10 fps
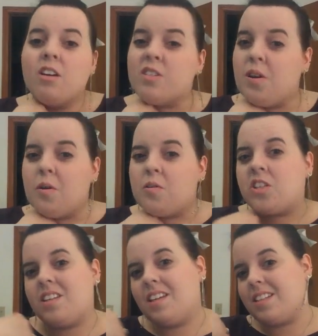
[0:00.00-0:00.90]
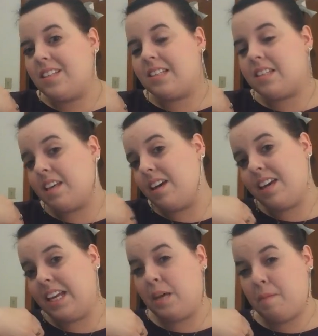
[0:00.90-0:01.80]
So she thinks it's
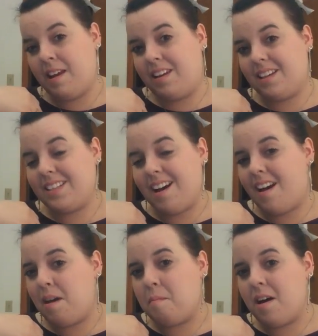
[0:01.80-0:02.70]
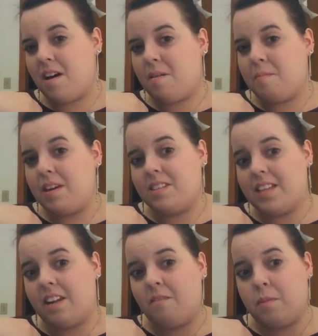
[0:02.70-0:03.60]
like kitty petting time um,
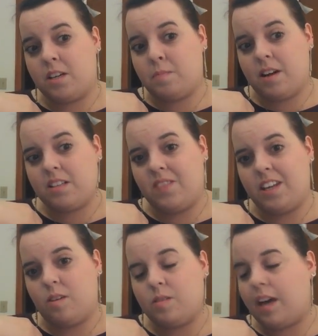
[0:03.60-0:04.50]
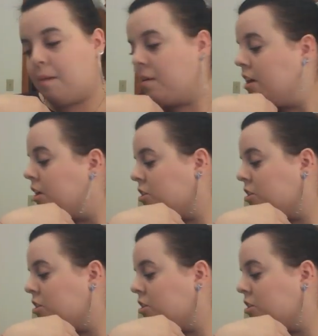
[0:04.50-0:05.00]
instead of Birchbox video time.